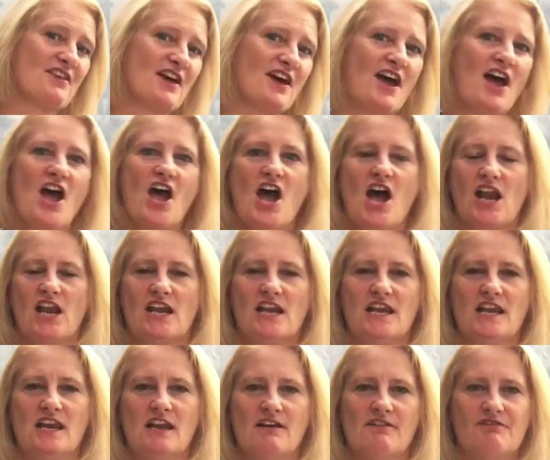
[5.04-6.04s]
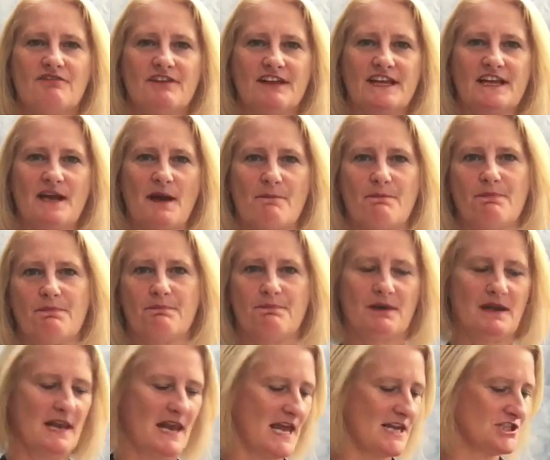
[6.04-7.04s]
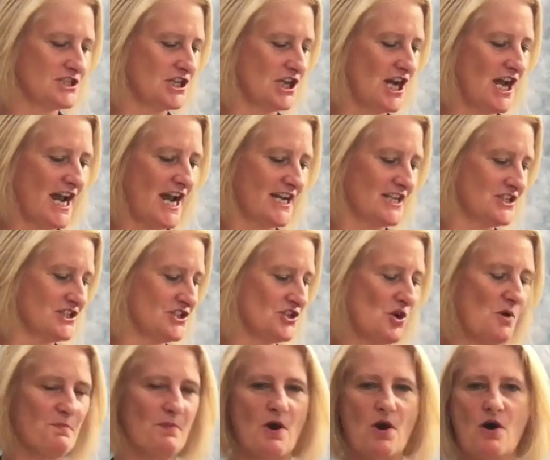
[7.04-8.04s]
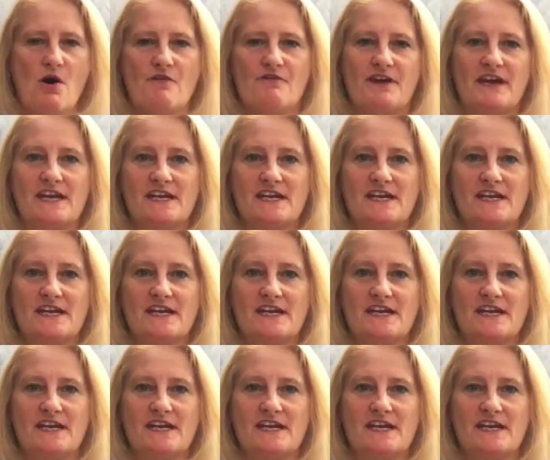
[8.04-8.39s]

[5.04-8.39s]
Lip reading: the lovely pleasure and job of